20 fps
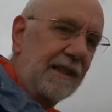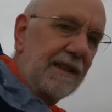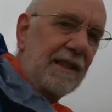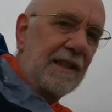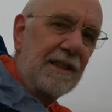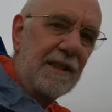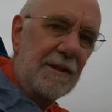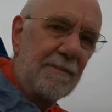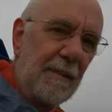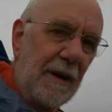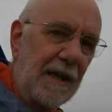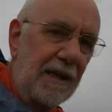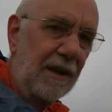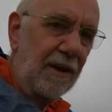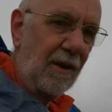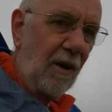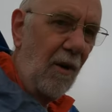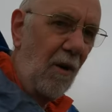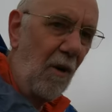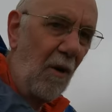They did
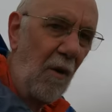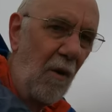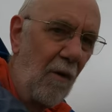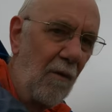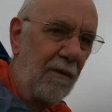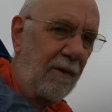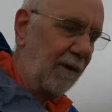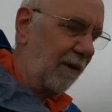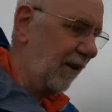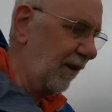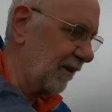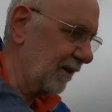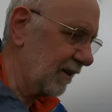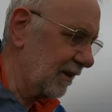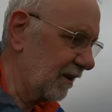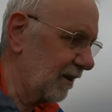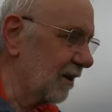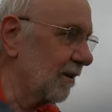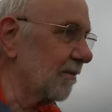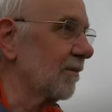spend an awful
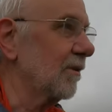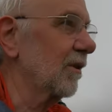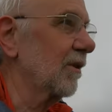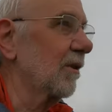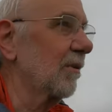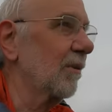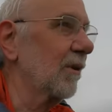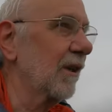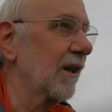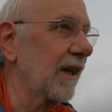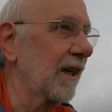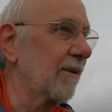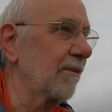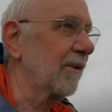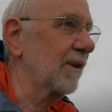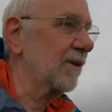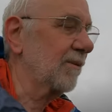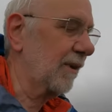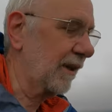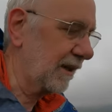long time trying to work
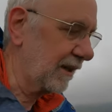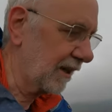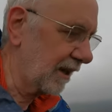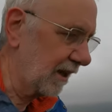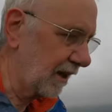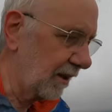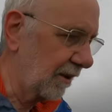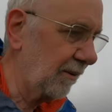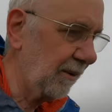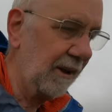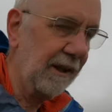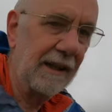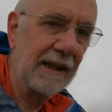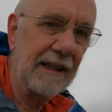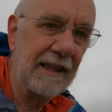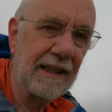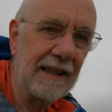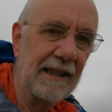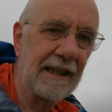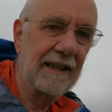out which way to go.
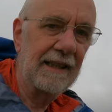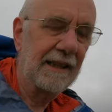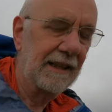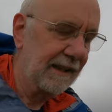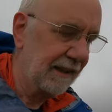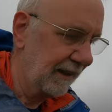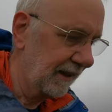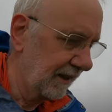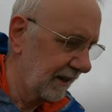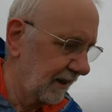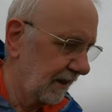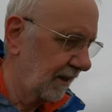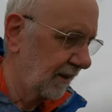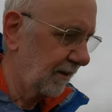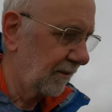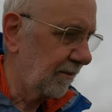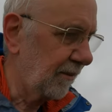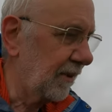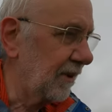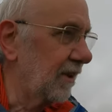
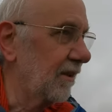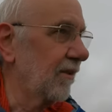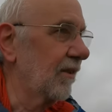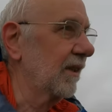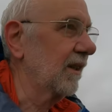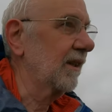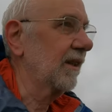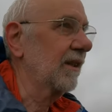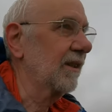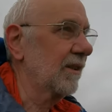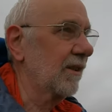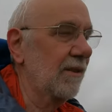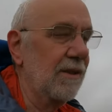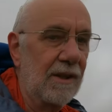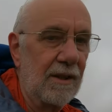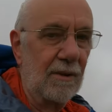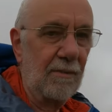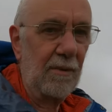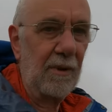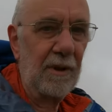When you think there's
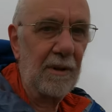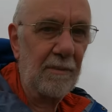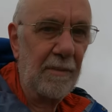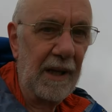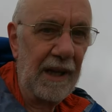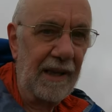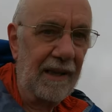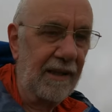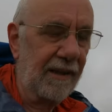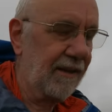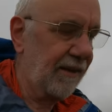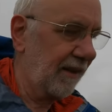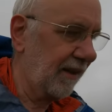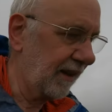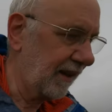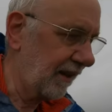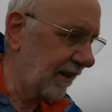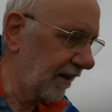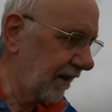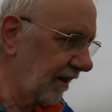only the one
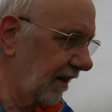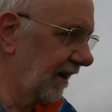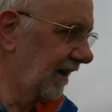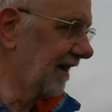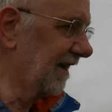path here.